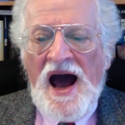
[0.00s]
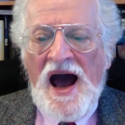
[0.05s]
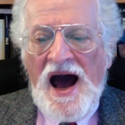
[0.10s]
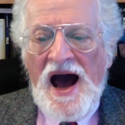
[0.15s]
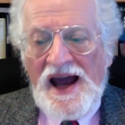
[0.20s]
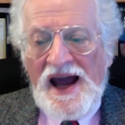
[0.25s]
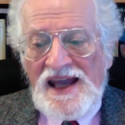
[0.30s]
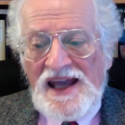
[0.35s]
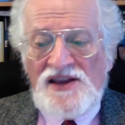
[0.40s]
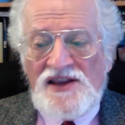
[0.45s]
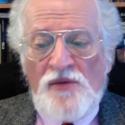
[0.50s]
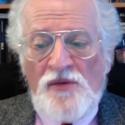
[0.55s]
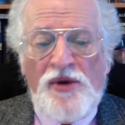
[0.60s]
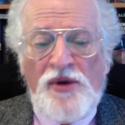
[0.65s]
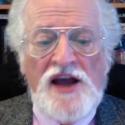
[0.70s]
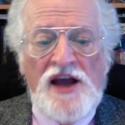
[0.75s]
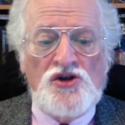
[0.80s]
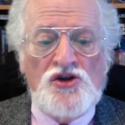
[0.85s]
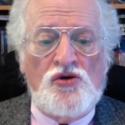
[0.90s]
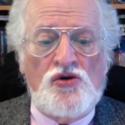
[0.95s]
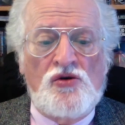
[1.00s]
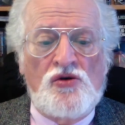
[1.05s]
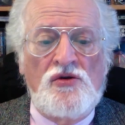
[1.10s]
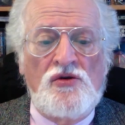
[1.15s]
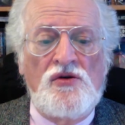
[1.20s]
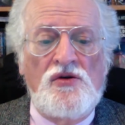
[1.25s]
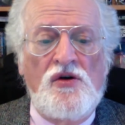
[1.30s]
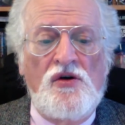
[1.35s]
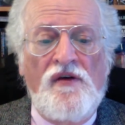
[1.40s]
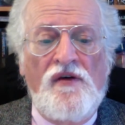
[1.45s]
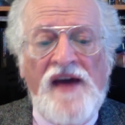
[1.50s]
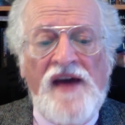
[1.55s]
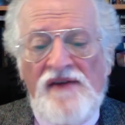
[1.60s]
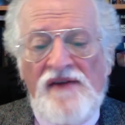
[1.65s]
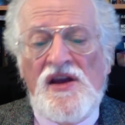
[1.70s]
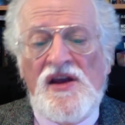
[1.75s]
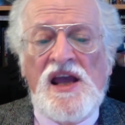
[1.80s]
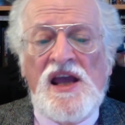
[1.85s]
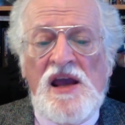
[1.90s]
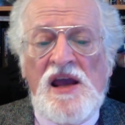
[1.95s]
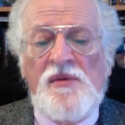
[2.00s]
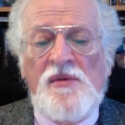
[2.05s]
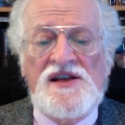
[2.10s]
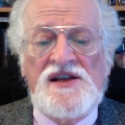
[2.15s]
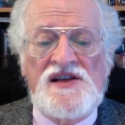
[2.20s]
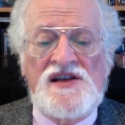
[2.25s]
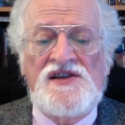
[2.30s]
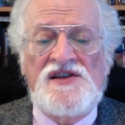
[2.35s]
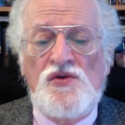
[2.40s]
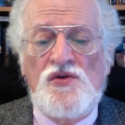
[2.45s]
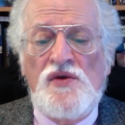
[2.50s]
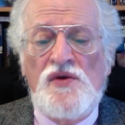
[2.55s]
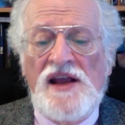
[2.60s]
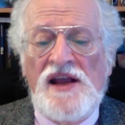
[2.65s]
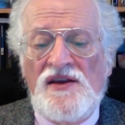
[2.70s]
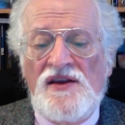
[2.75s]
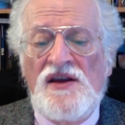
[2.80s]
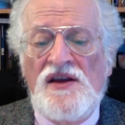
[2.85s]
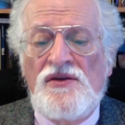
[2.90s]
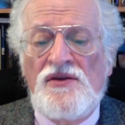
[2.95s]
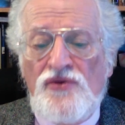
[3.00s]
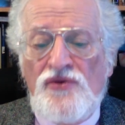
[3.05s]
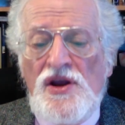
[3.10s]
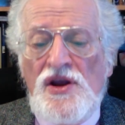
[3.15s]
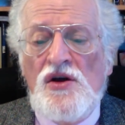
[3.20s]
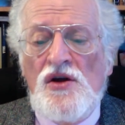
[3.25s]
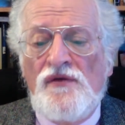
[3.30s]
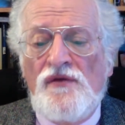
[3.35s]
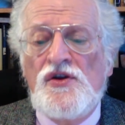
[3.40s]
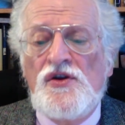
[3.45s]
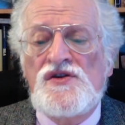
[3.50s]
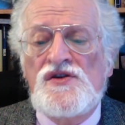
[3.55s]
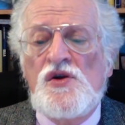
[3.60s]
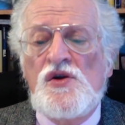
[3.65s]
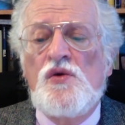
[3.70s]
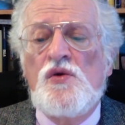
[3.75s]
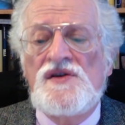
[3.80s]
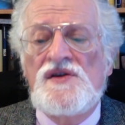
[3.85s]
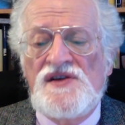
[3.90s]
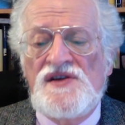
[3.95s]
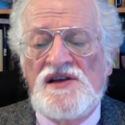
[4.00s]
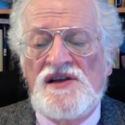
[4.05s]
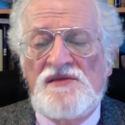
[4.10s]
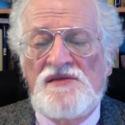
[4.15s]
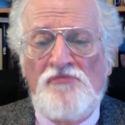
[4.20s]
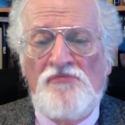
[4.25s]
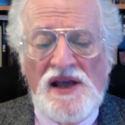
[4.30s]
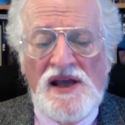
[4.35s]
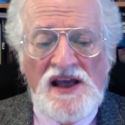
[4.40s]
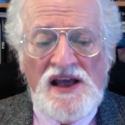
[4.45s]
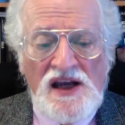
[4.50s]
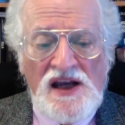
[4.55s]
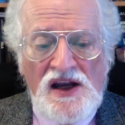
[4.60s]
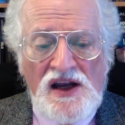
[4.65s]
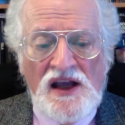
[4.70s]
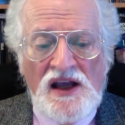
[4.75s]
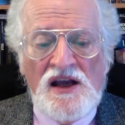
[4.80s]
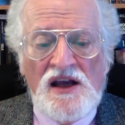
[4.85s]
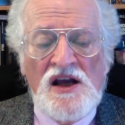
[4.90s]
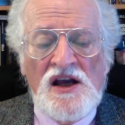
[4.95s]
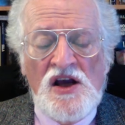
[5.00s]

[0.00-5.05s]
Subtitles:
I had the pleasure of having him as a student in 3 of those courses, beginning